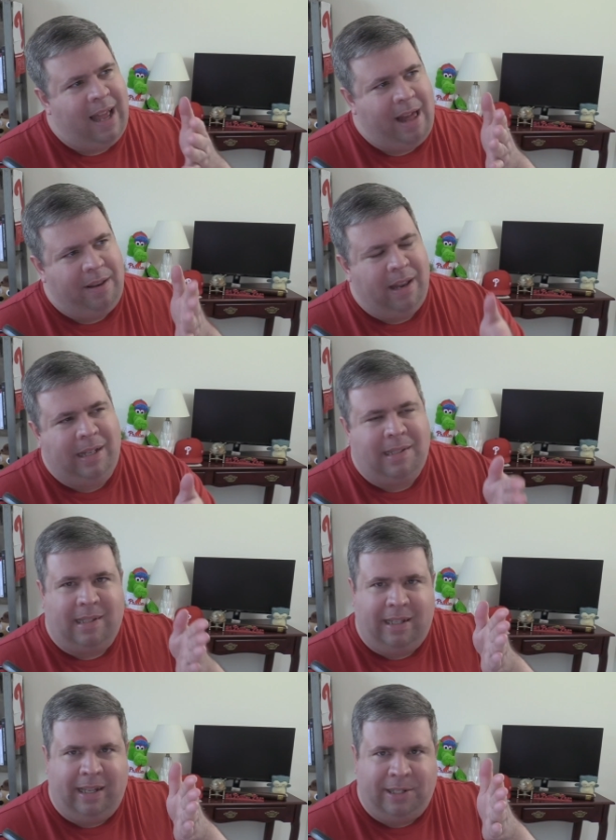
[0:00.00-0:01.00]

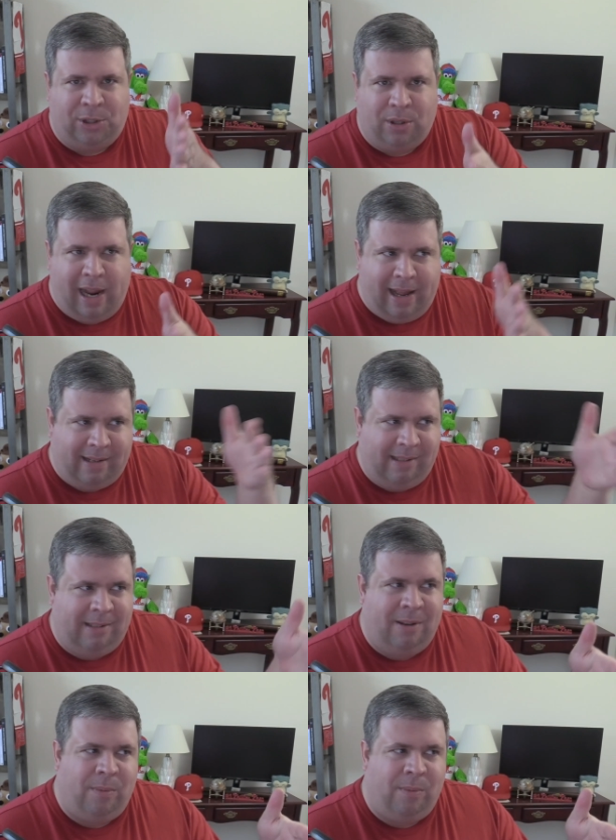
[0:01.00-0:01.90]
nicely it tracks